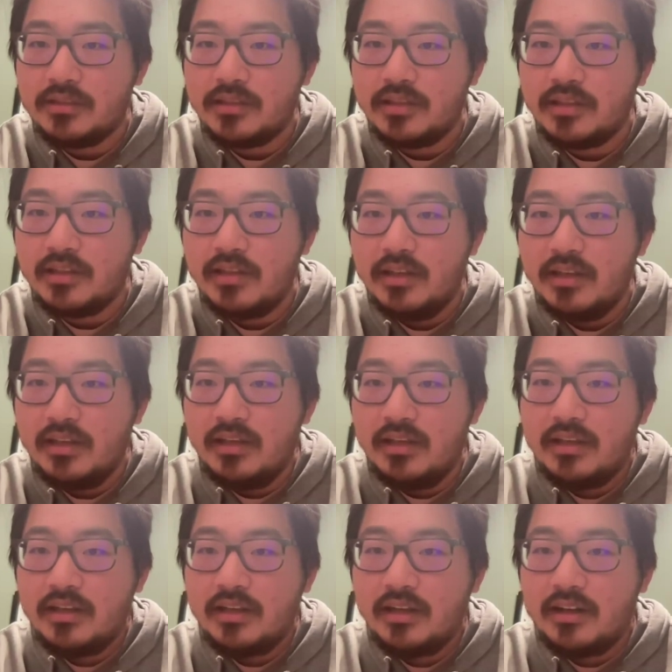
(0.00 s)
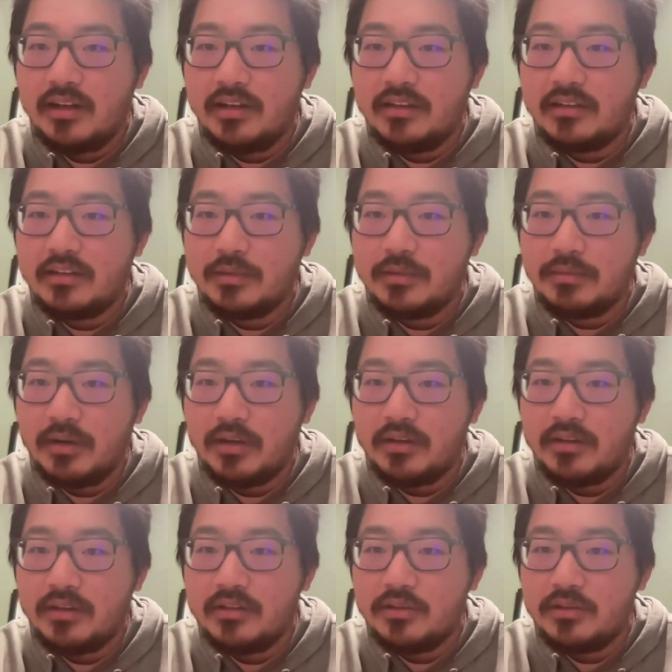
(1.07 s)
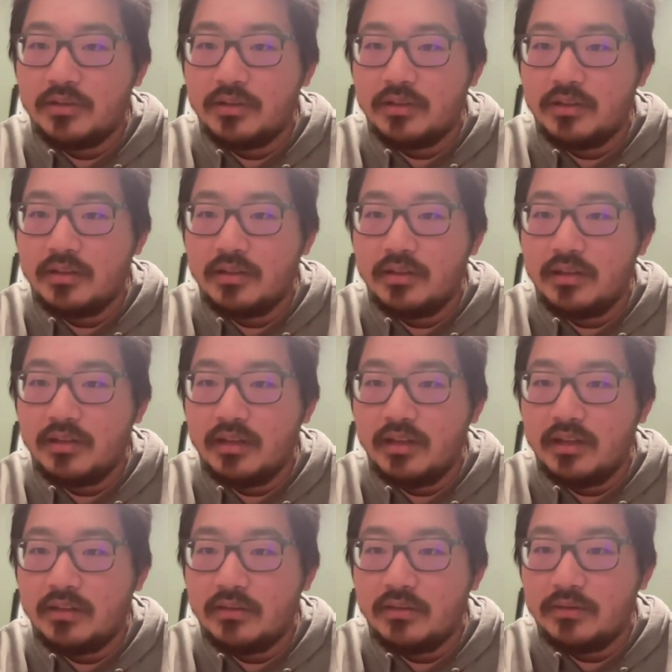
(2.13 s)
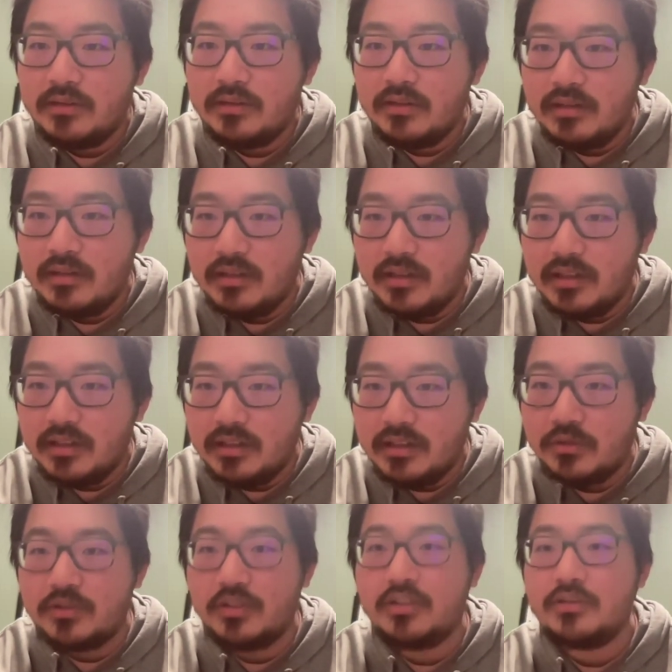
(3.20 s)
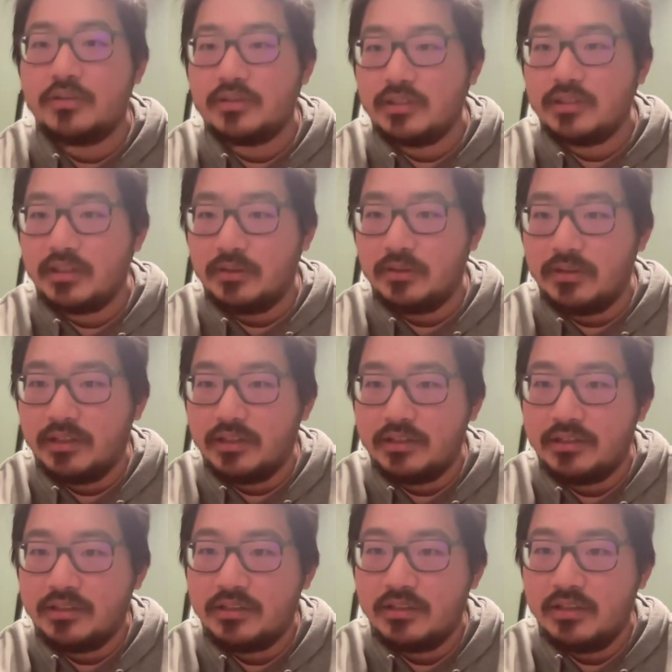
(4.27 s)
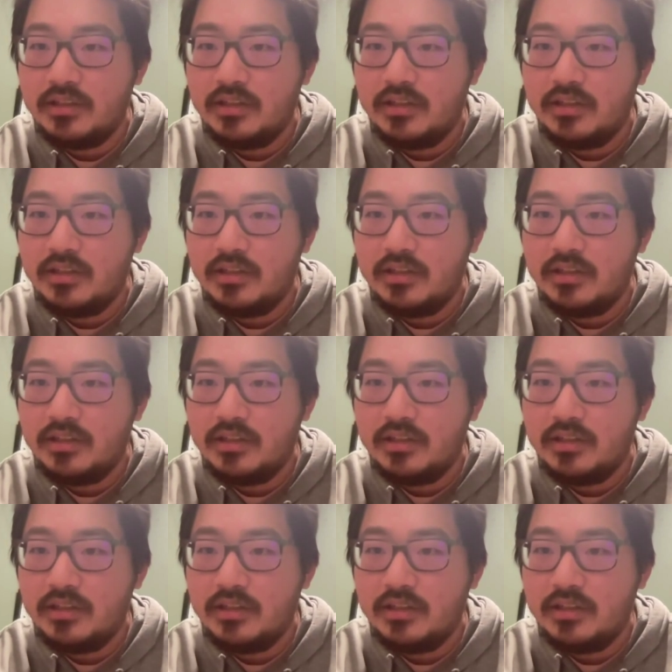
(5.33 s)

because they cannot easily be marketed to an angle ni into a single niche?